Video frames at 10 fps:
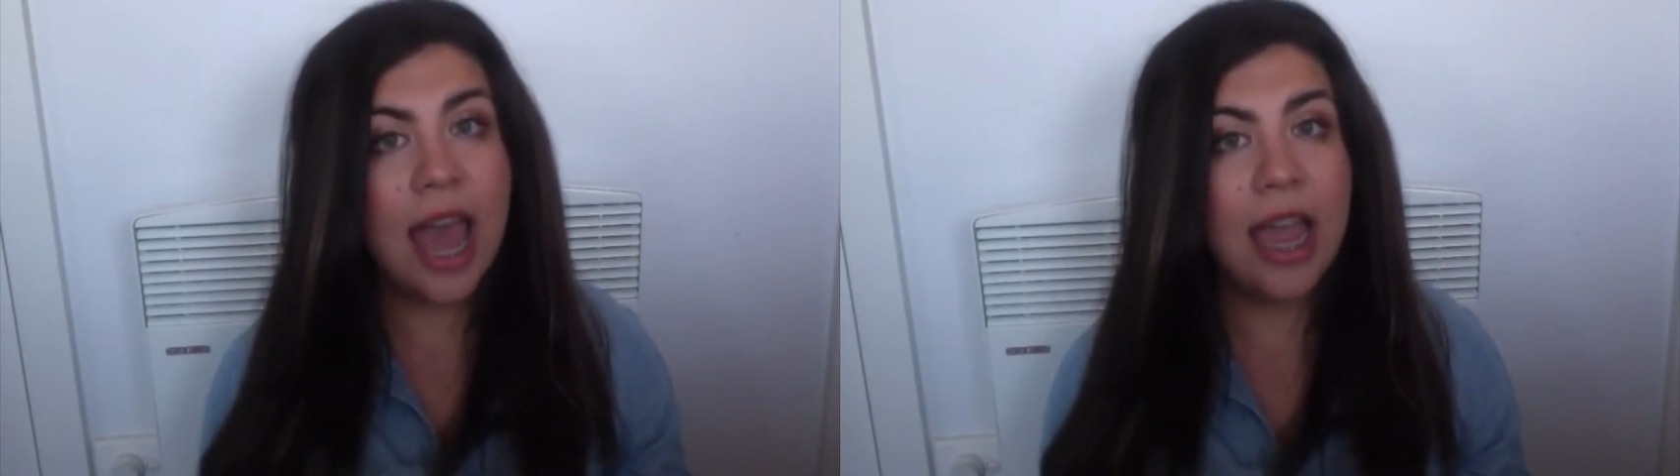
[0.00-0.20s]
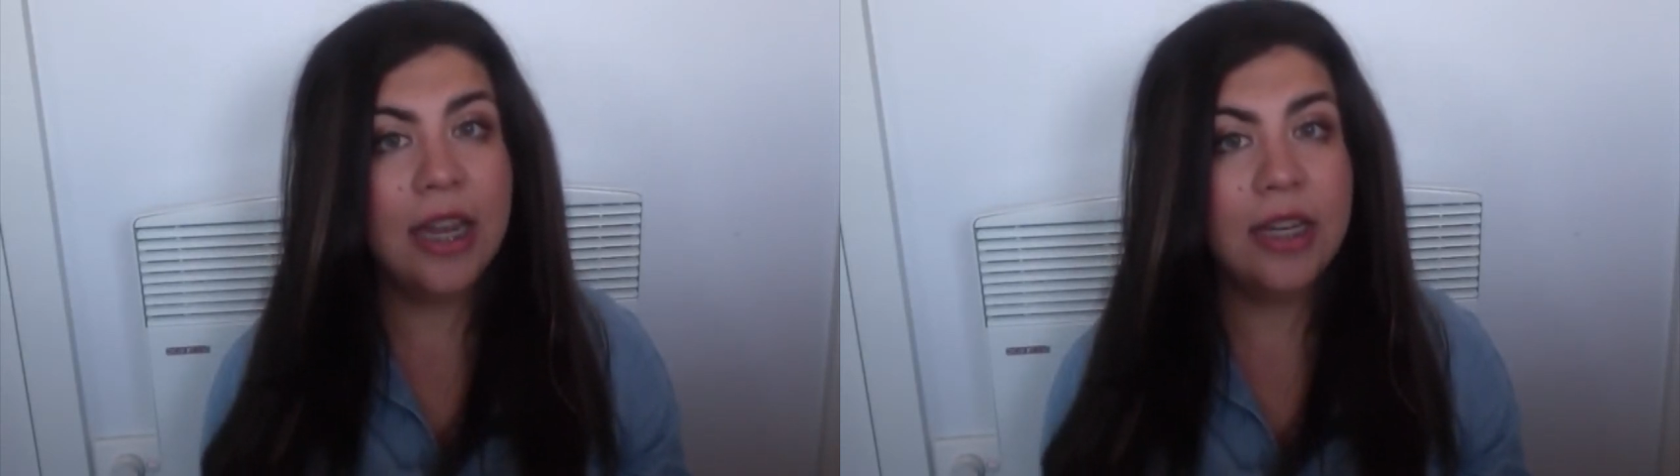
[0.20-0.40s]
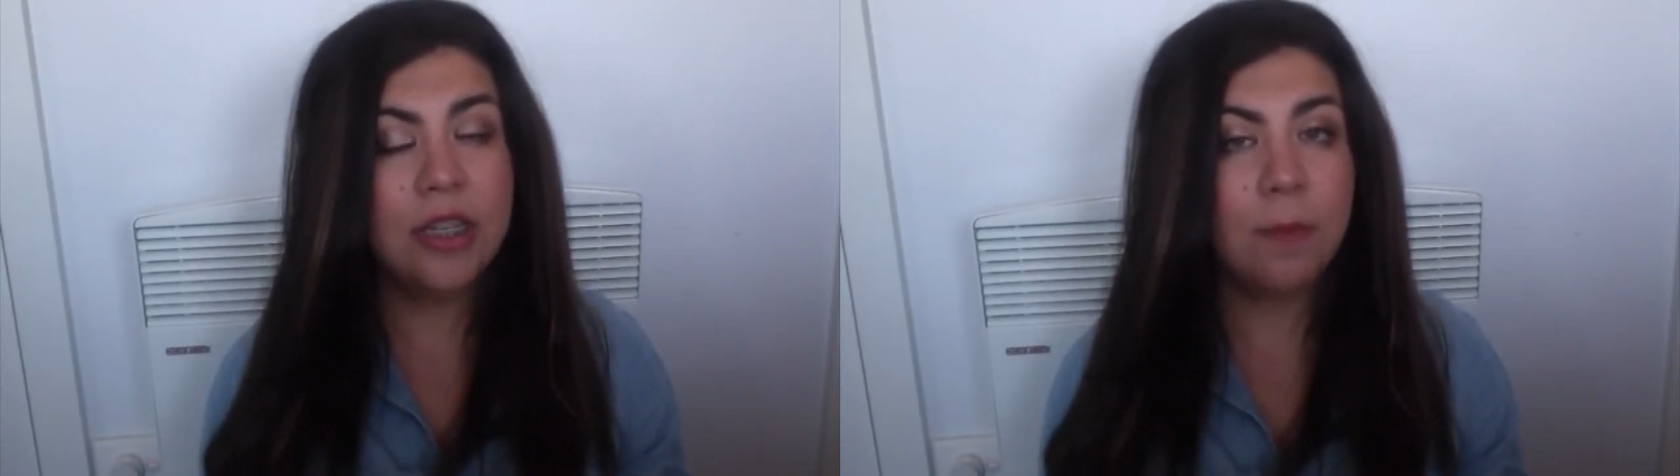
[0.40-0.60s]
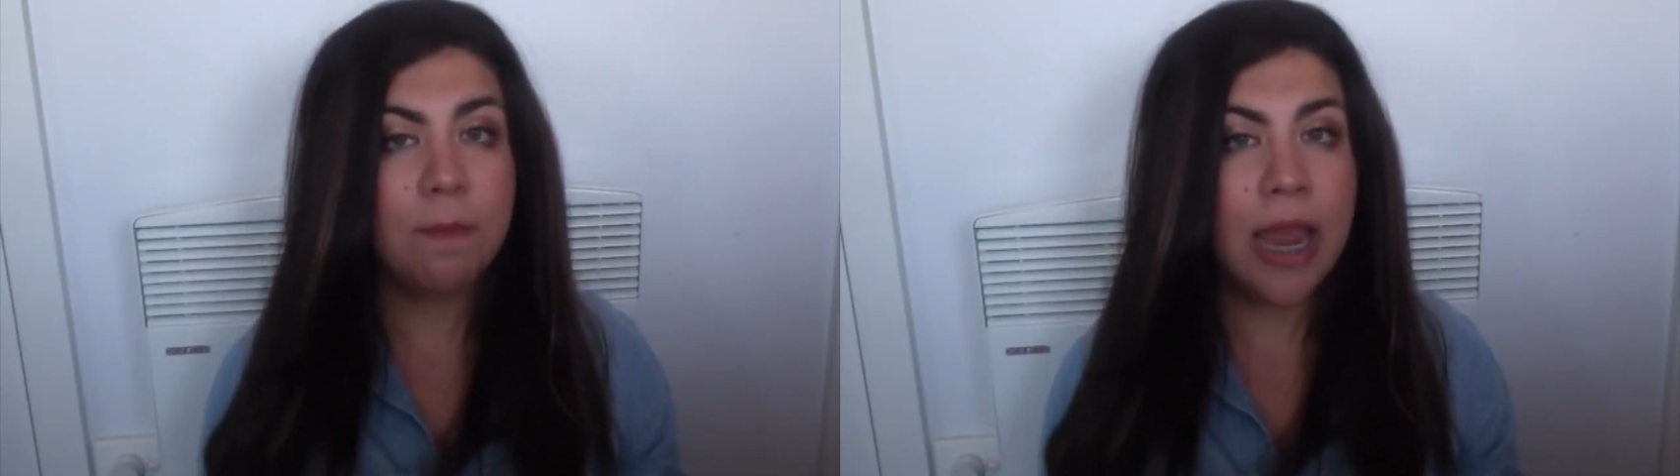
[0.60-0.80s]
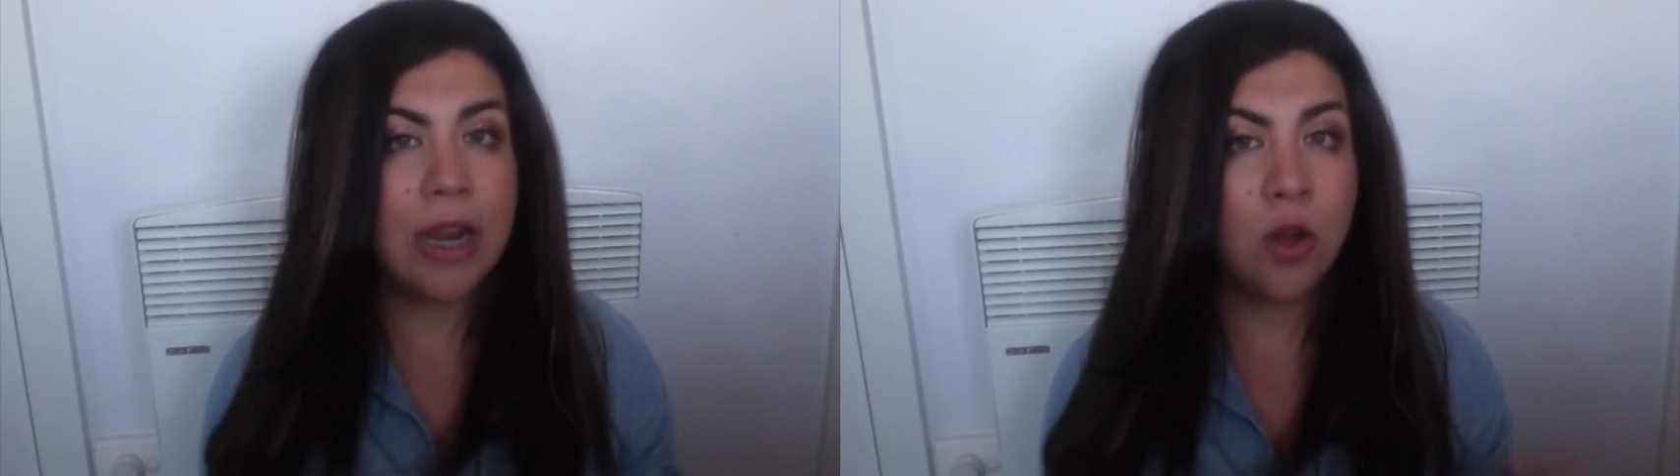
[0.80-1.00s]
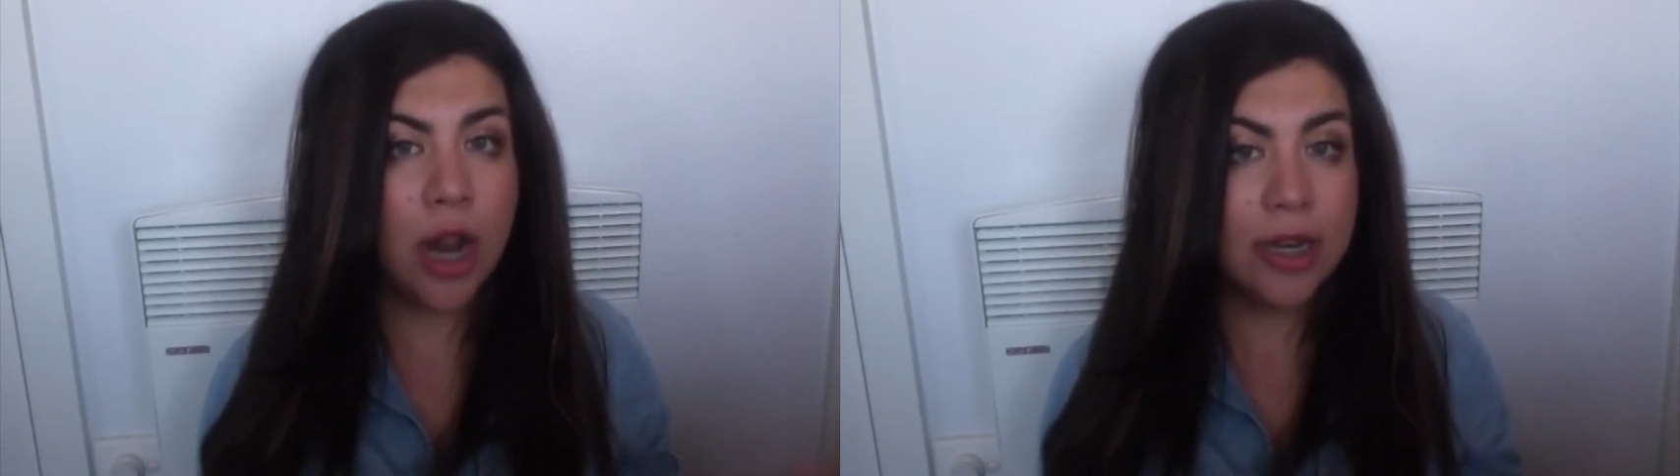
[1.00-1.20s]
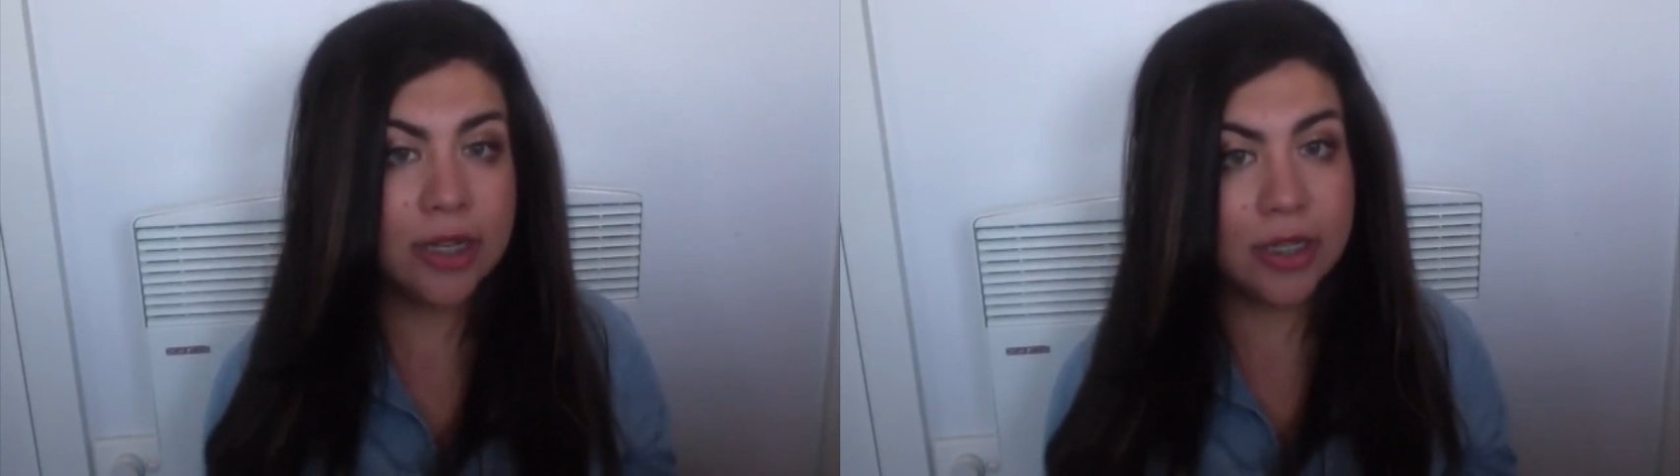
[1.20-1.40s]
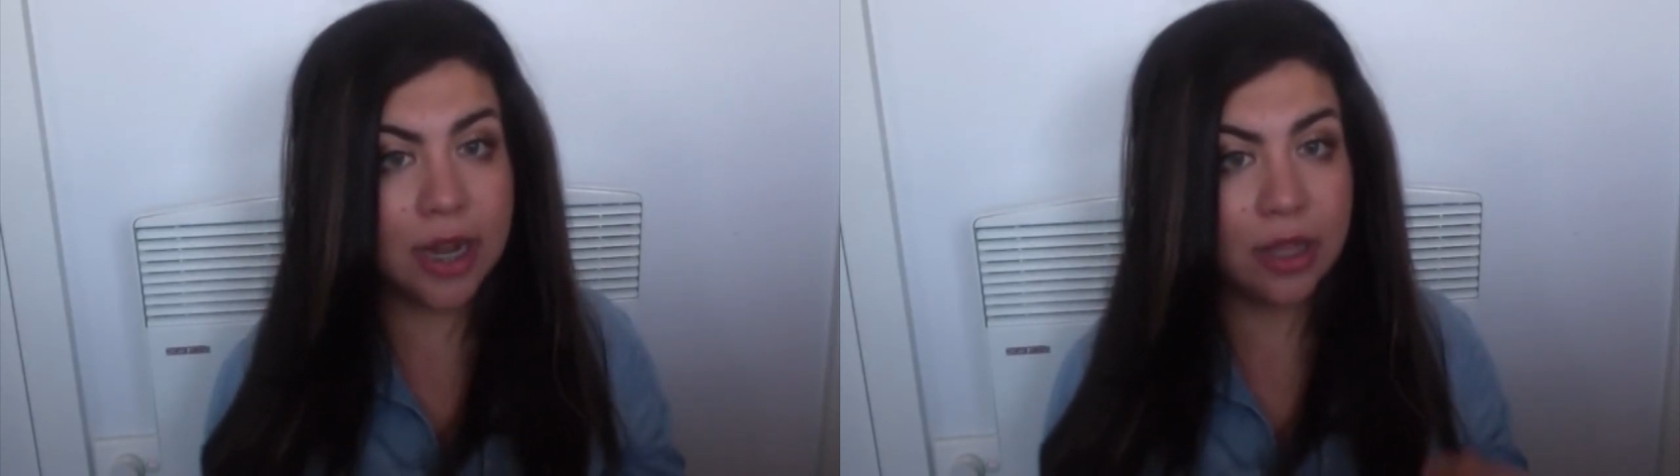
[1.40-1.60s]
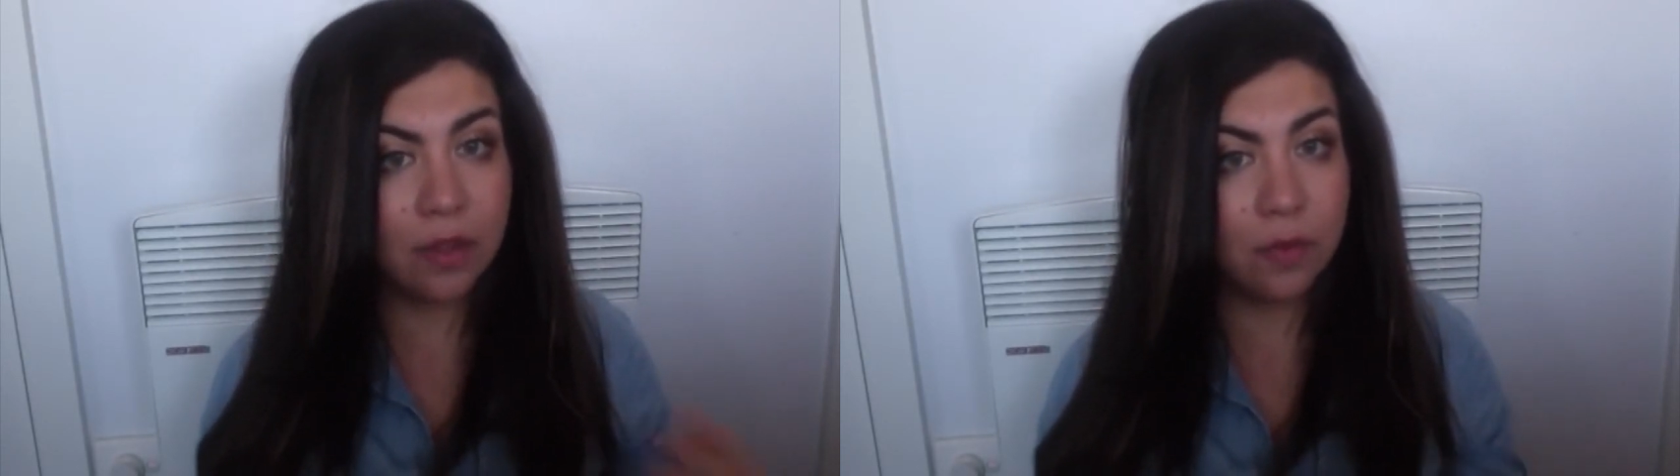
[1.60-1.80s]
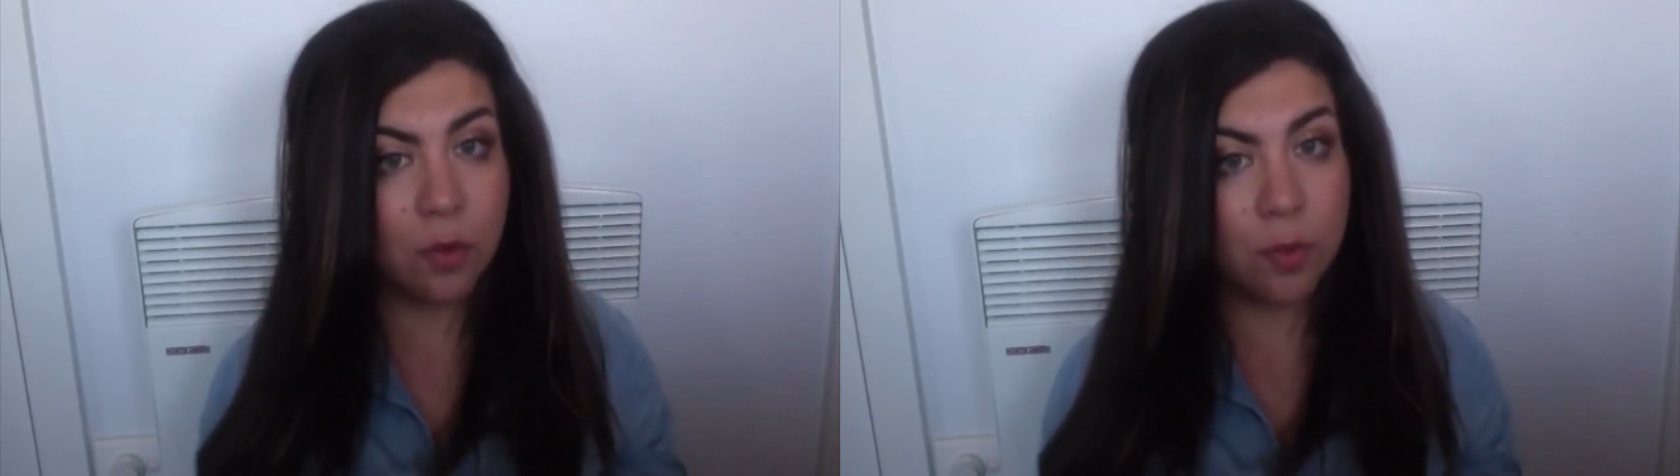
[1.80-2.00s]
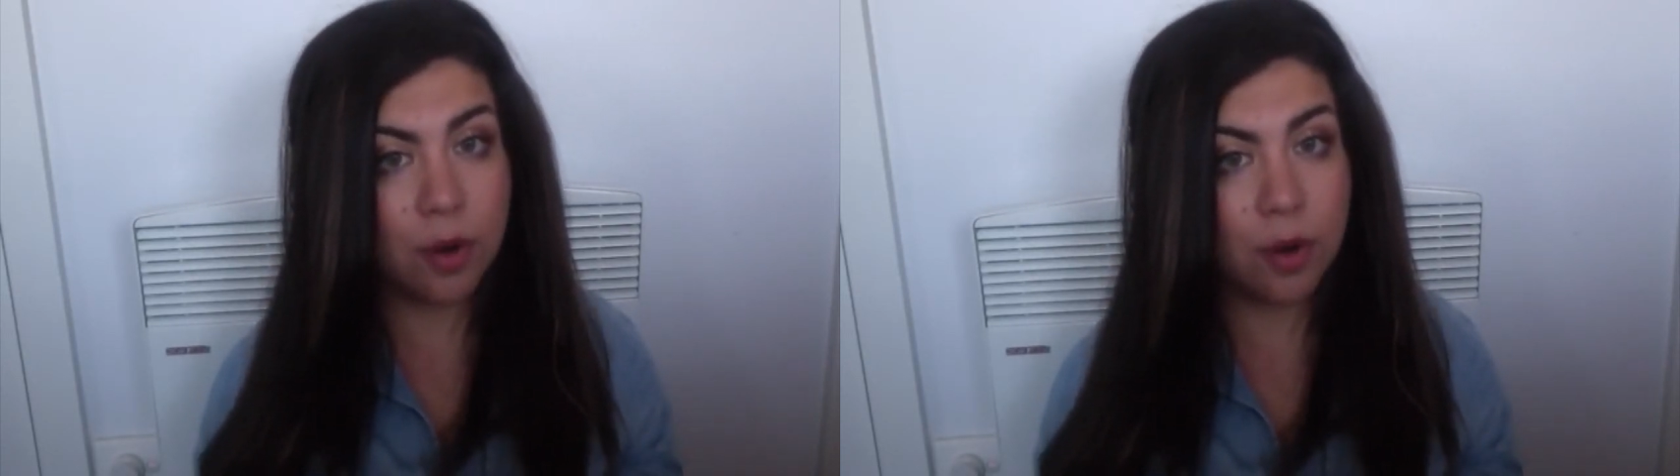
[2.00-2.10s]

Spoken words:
and may not understand the full